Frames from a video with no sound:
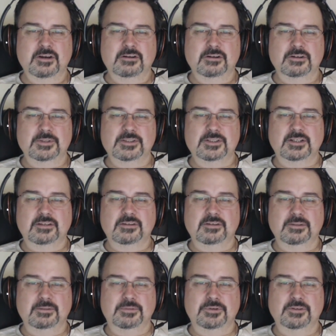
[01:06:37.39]
Rumours include
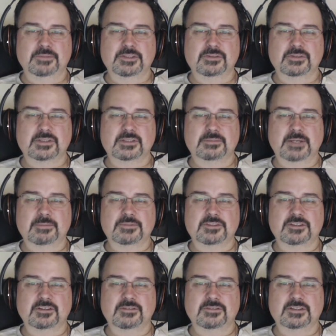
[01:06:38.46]
improvement to its map
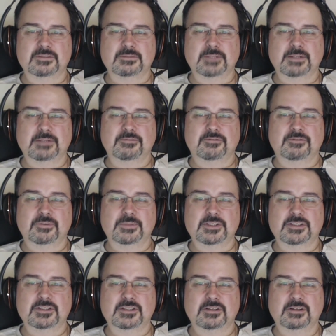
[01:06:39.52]
service and better
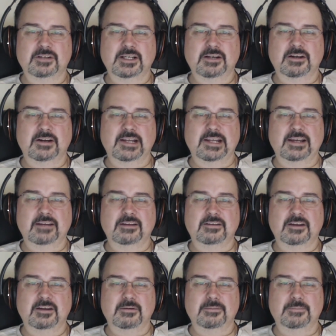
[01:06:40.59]
performance, including ironing out
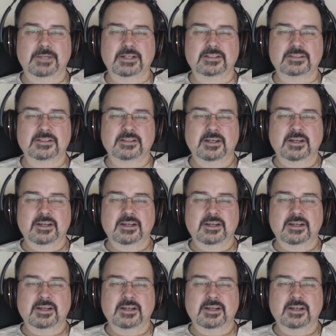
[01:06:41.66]
current bugs.